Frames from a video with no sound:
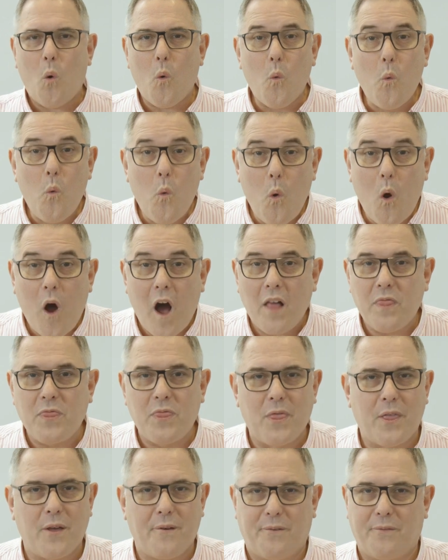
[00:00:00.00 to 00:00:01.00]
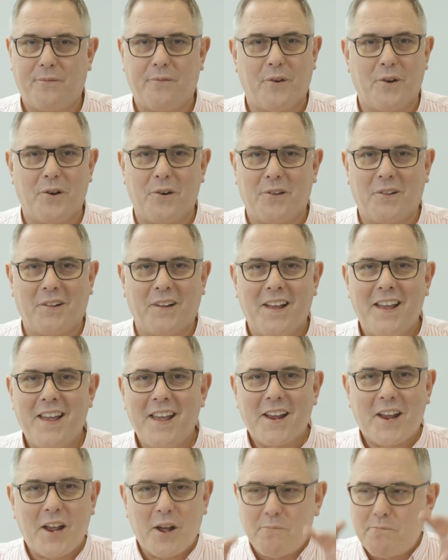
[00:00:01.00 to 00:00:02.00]
wonderful
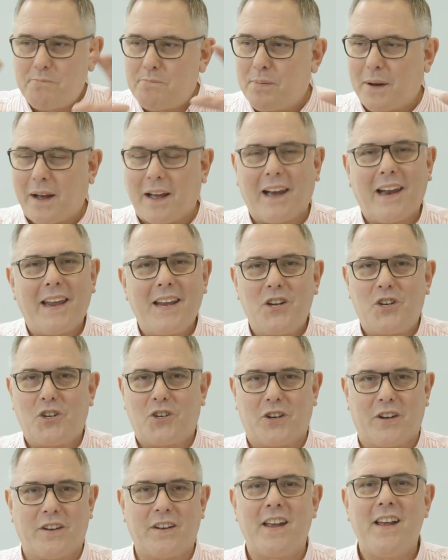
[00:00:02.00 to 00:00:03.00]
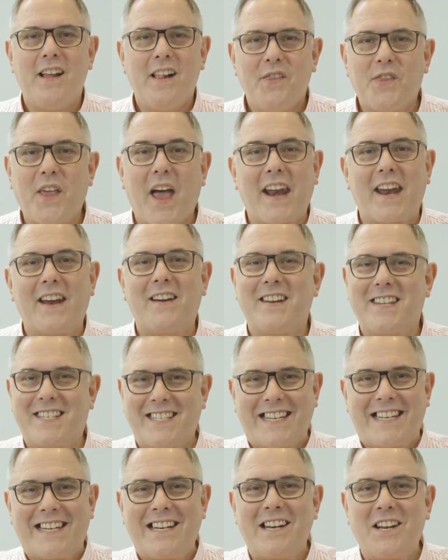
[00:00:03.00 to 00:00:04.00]
completion that
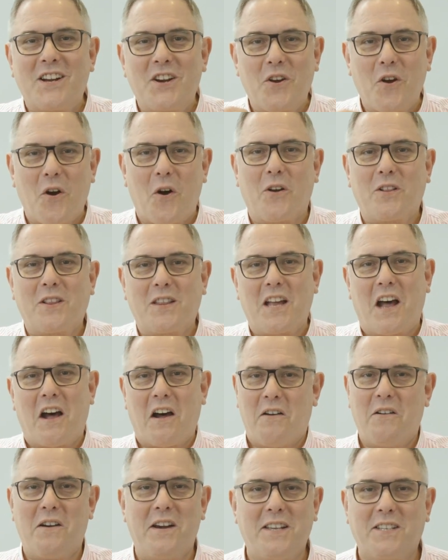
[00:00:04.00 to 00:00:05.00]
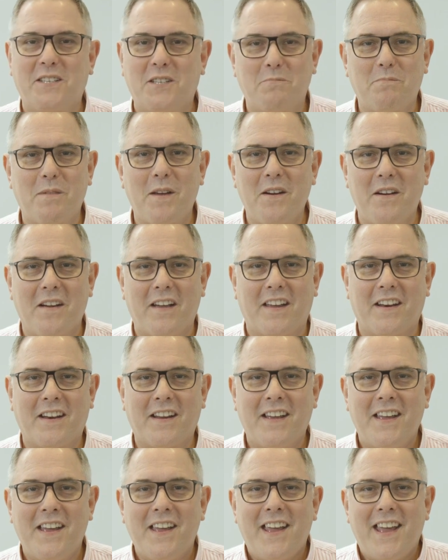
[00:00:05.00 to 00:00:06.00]
is in God the Holy
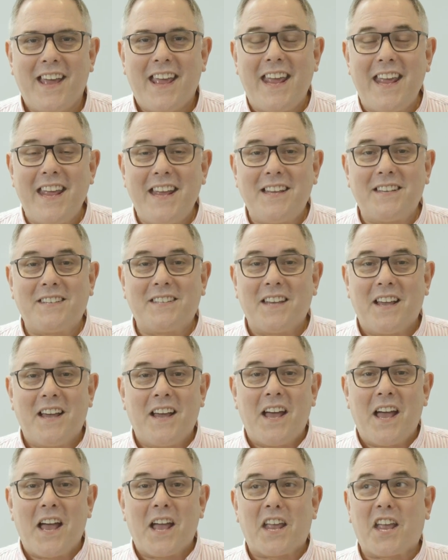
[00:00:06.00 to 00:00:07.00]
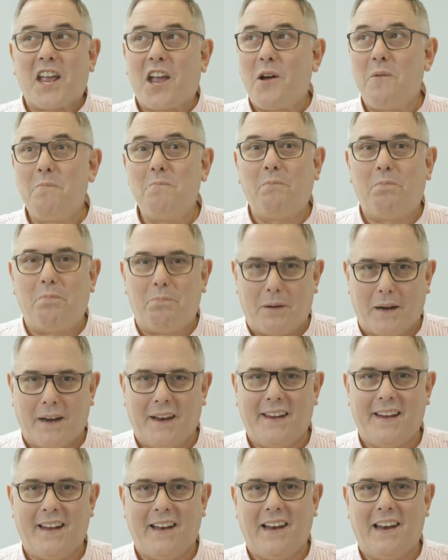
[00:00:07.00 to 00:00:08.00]
Spirit. He is
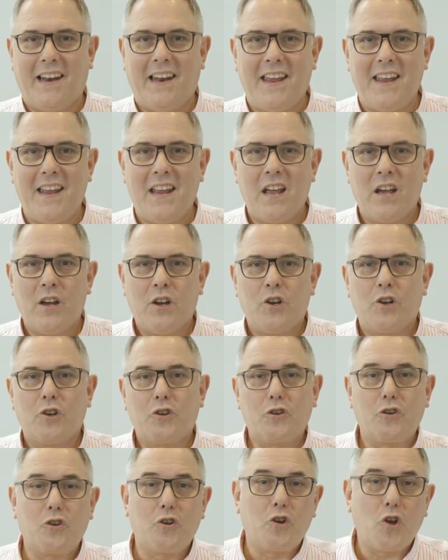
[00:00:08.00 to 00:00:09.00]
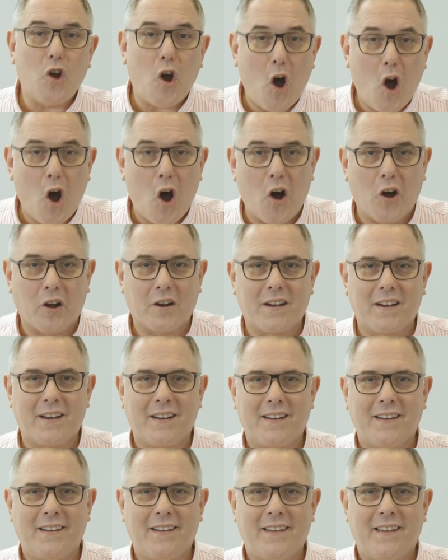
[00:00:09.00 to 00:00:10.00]
completely God.
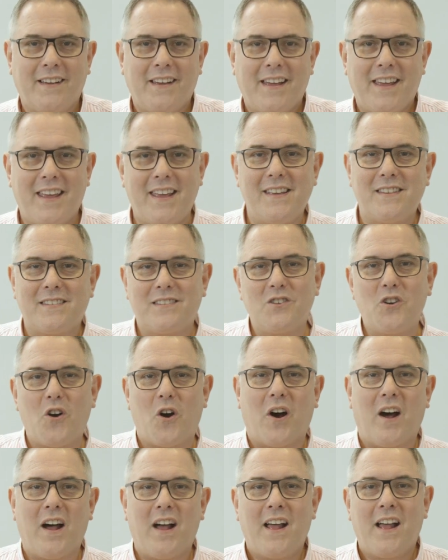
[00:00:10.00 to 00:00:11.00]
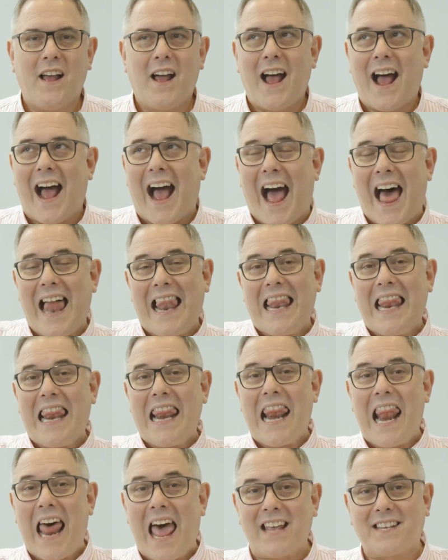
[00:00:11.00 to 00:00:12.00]
He is not a
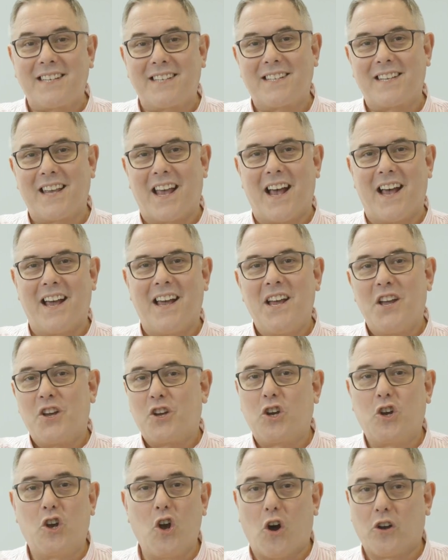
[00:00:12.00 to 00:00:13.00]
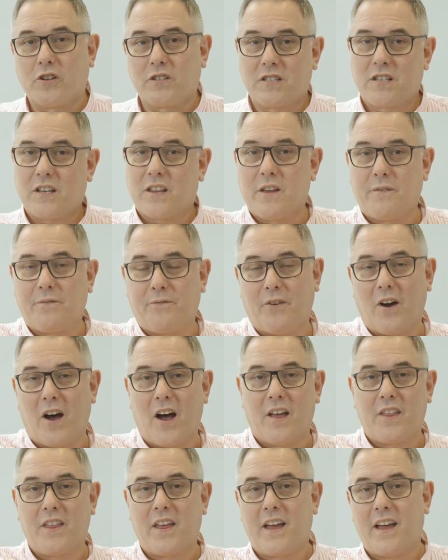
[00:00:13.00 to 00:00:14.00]
lesser God to the
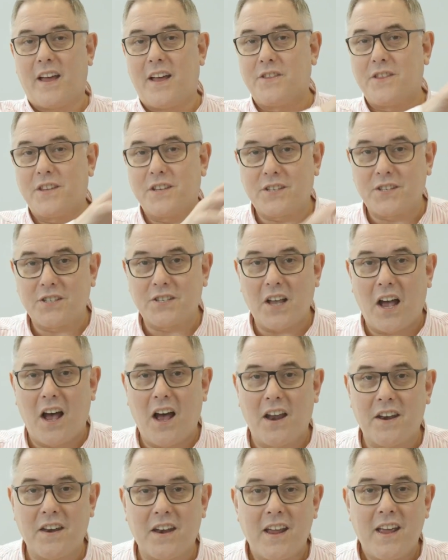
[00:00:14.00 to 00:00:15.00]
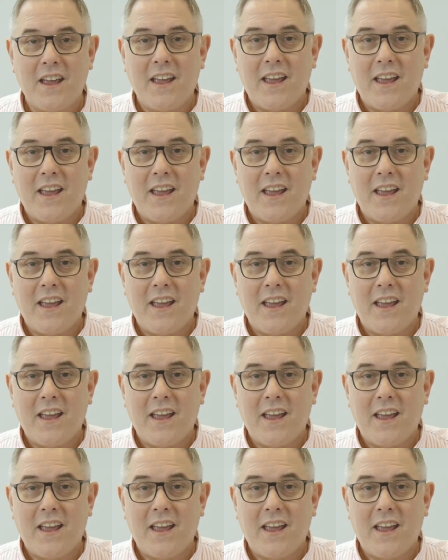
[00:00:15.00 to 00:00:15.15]
Father and the Son.